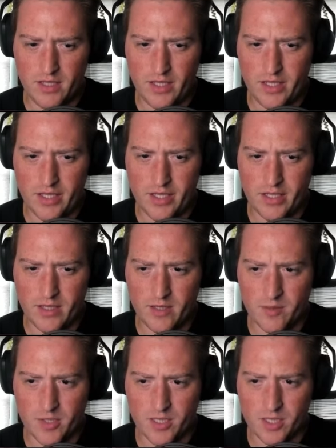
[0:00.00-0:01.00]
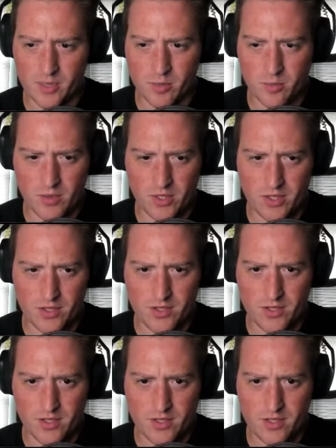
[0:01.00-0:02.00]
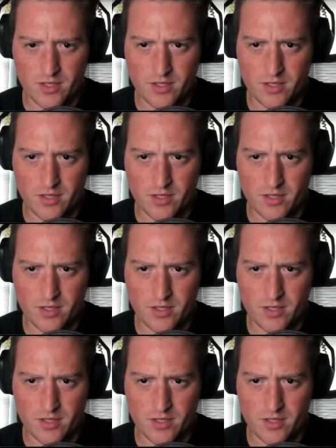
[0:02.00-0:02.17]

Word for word: Yeah, I'm gonna Glimmerburst.